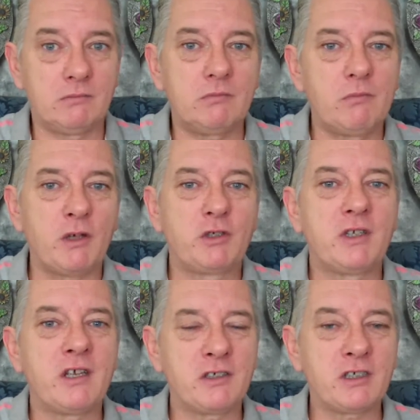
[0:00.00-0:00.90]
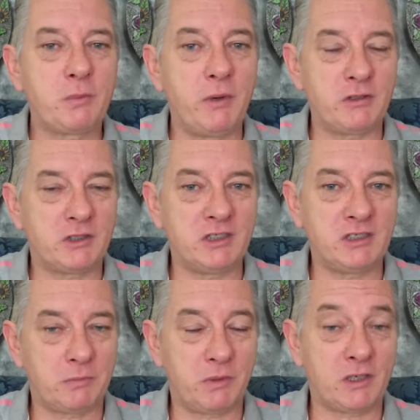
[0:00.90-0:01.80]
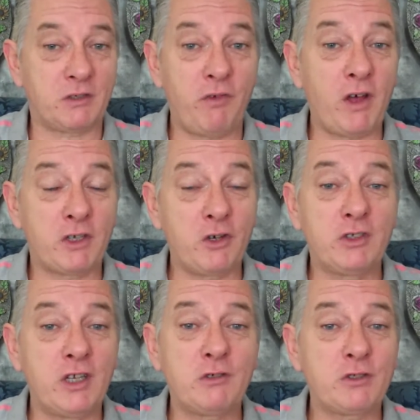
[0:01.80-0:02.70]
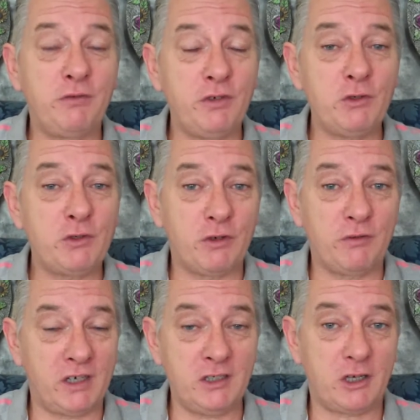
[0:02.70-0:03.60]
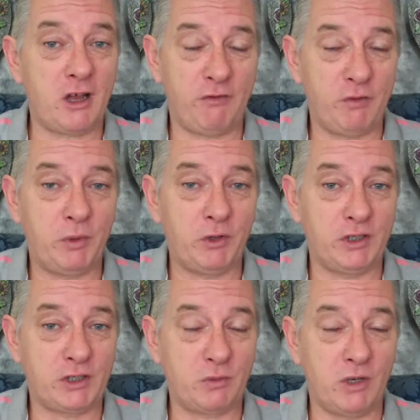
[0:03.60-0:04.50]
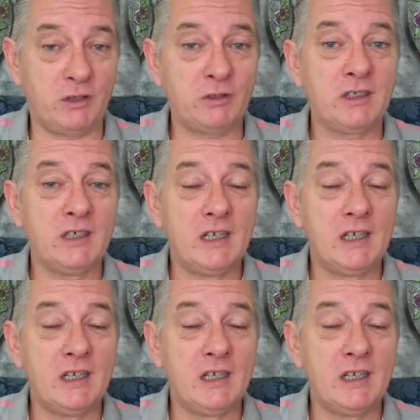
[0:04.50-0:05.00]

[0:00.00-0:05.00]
most of those experiences, is because Father God knows the future of each life upon this world.